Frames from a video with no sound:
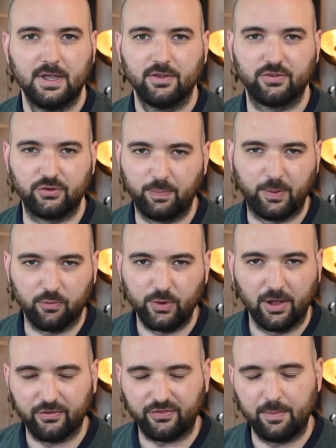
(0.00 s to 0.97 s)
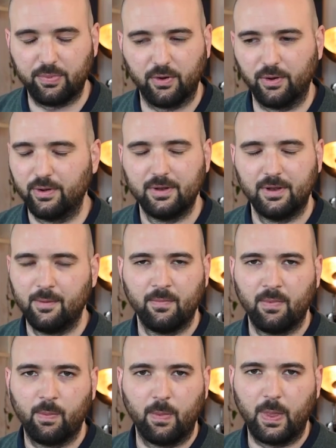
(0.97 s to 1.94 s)
So to put it real simple,
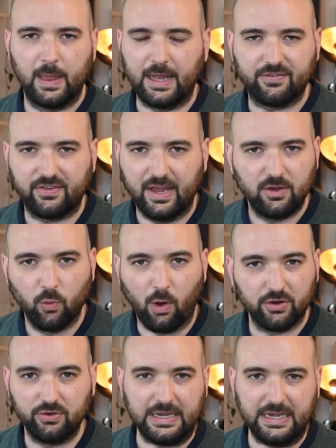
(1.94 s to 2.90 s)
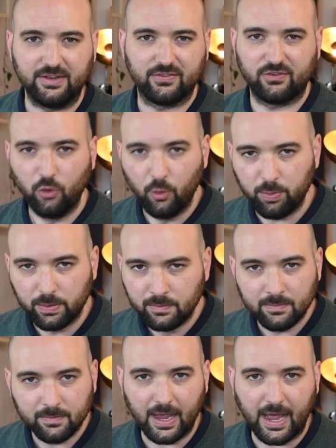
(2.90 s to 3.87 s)
let's say you want to eat soup,
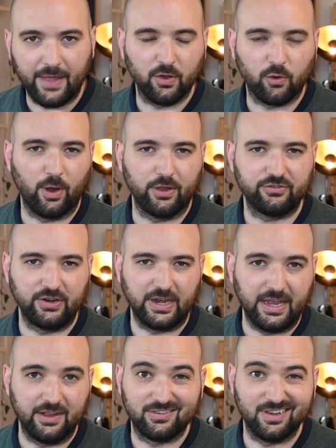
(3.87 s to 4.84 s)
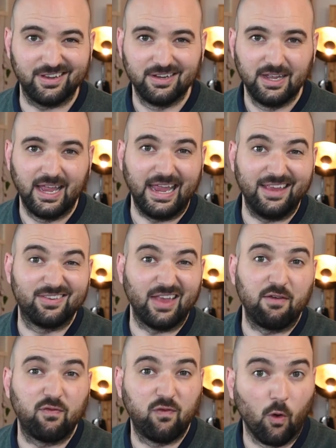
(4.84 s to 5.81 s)
and the question is
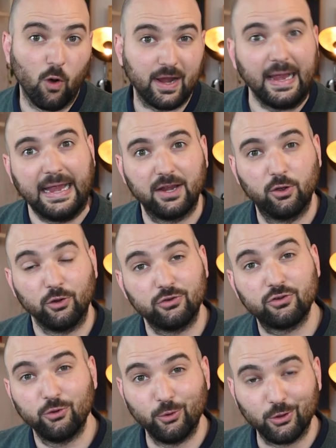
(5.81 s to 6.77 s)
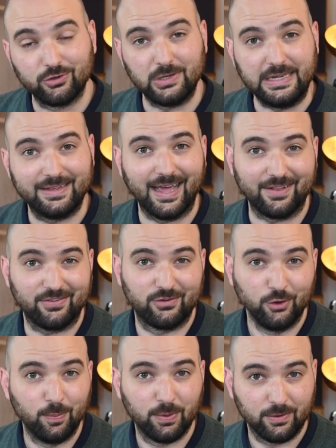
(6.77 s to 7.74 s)
a fork a good tool to eat that
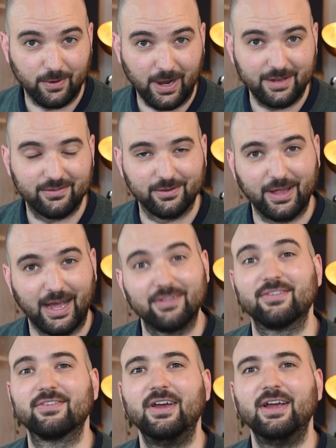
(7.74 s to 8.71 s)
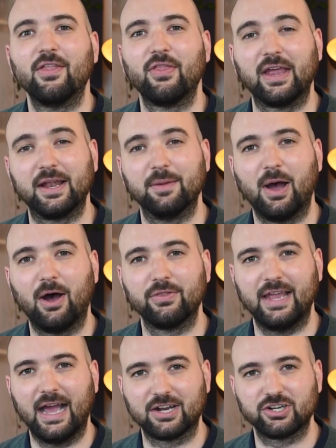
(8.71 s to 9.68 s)
soup, right? So that's thinking about
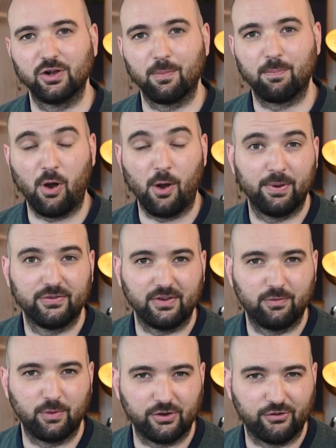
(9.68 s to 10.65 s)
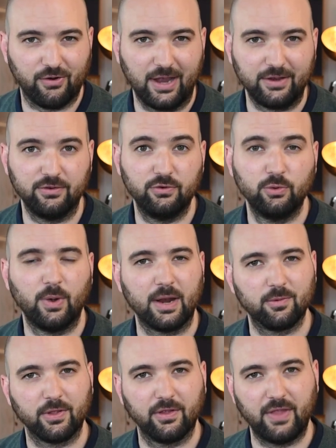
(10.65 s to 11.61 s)
the actual purpose of what you're trying to do
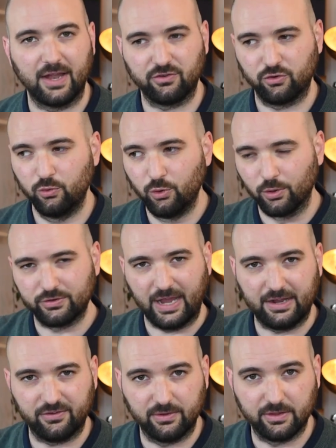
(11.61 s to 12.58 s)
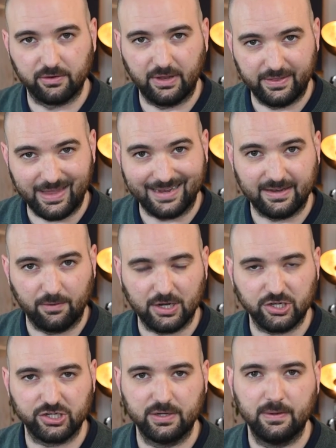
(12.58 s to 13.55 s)
and whether that tool takes you in that
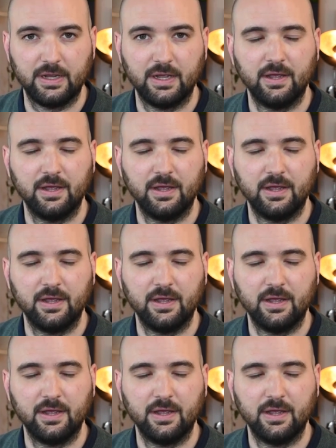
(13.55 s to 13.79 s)
direction.